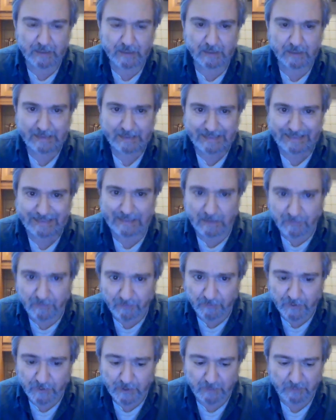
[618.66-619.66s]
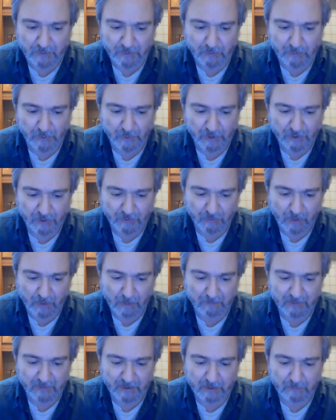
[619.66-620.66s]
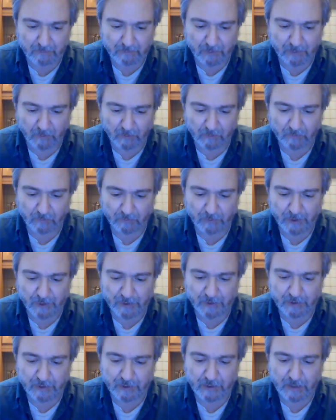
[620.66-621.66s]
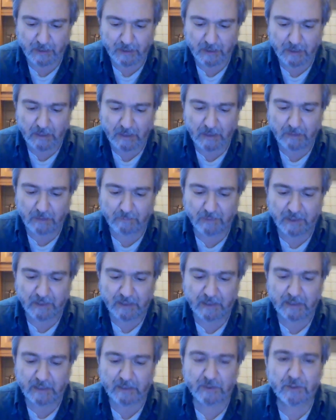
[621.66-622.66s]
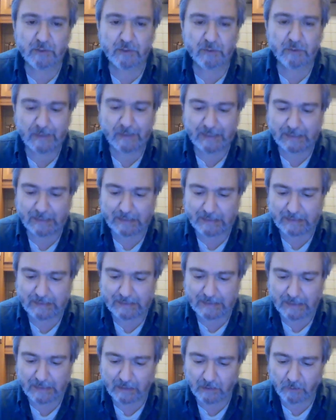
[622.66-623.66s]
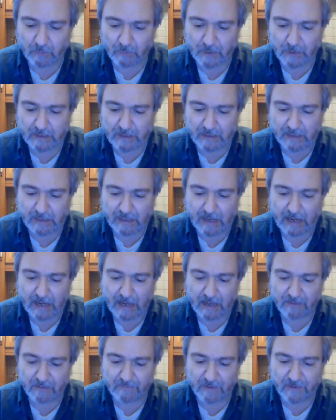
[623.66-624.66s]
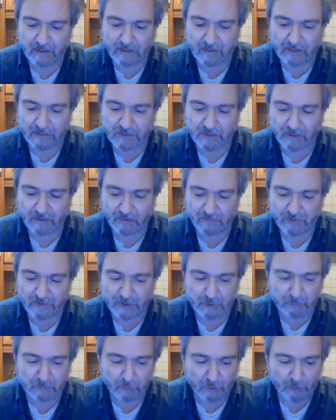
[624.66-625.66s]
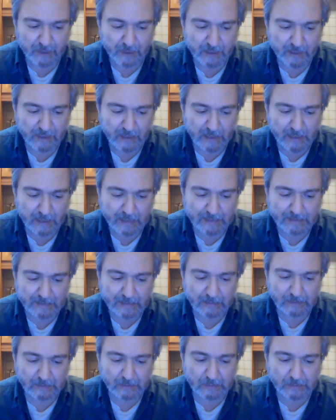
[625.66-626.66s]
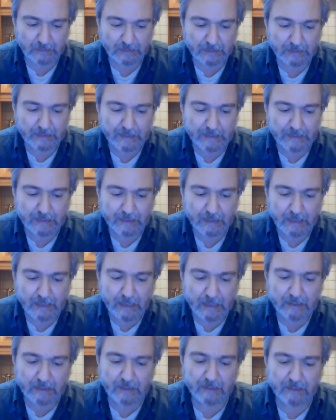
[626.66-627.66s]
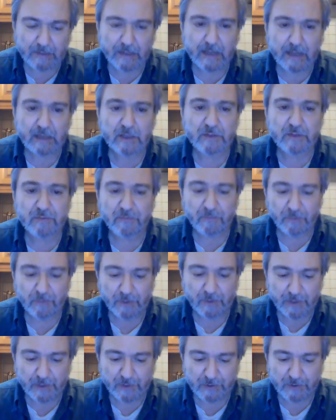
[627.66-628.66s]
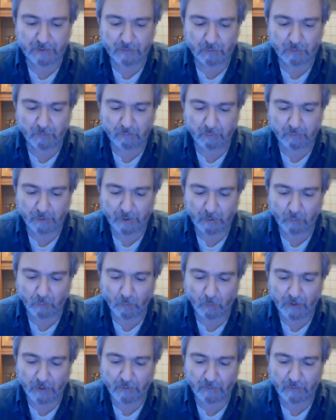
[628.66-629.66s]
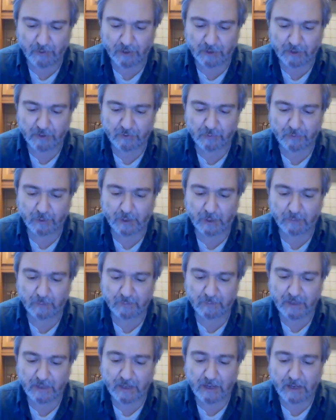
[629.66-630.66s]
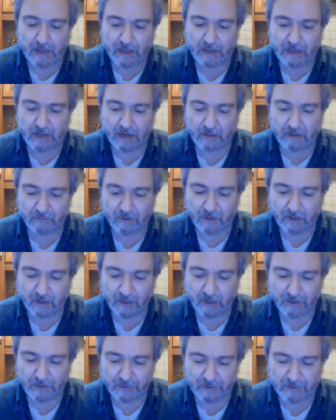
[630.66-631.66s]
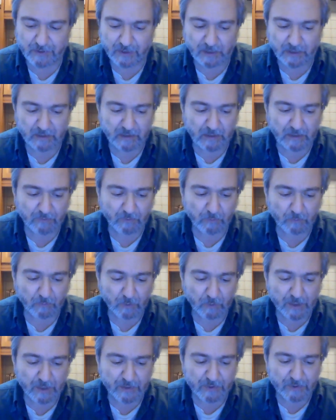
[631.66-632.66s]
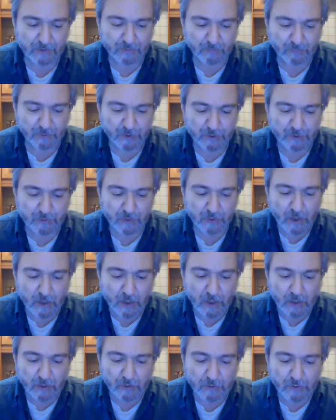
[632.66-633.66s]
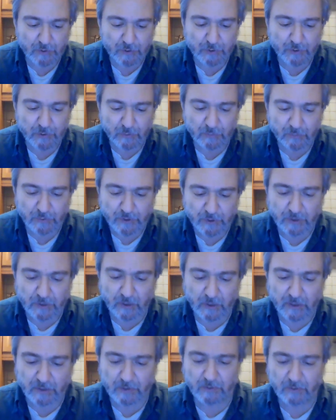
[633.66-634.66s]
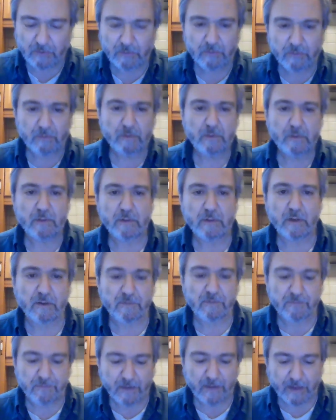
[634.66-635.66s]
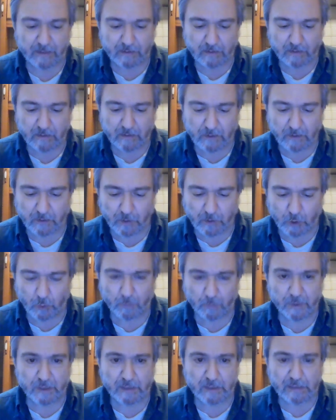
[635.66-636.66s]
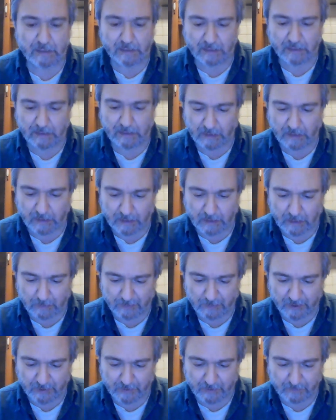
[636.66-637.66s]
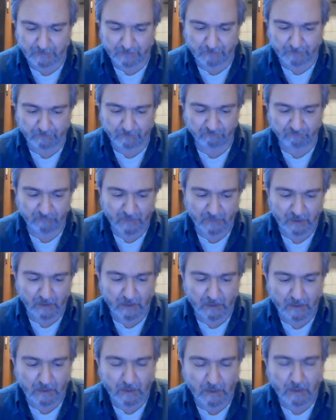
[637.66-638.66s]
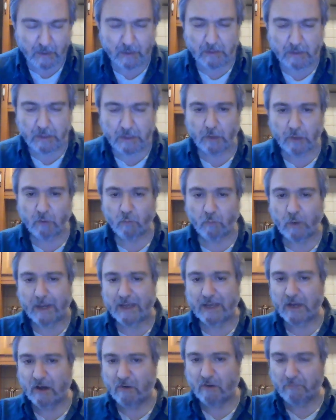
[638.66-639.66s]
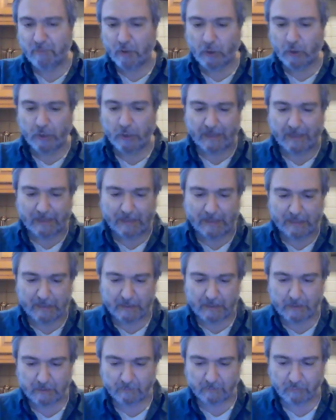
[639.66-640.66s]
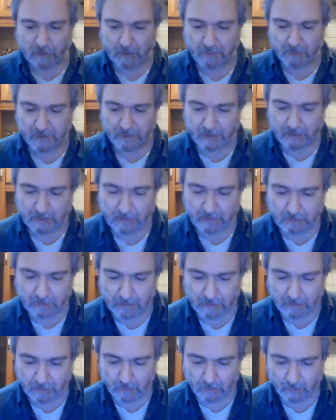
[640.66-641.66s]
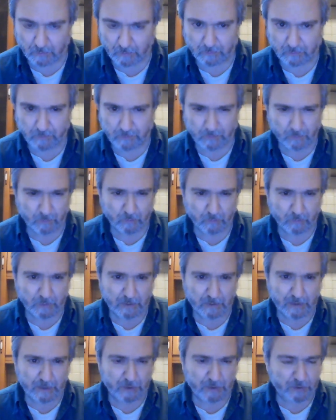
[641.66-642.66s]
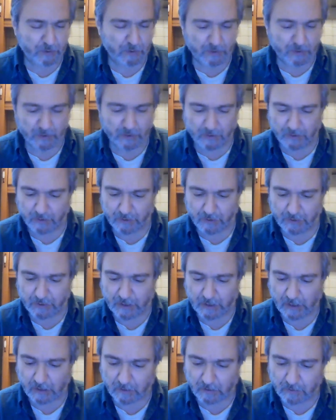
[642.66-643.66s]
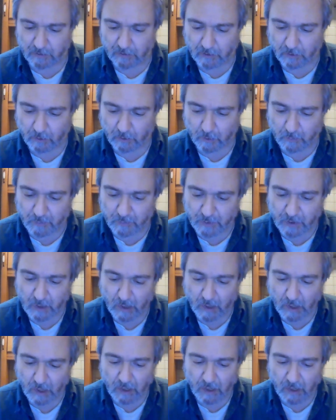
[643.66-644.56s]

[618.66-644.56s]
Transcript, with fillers: the difference between tropics and polar regions begins to accelerate the advance of spring and delay the next freeze to bring weather extremes and ever higher sea level rises, which could soon start to affect human economies. Another way of putting this, and probably you know easier to understand terms,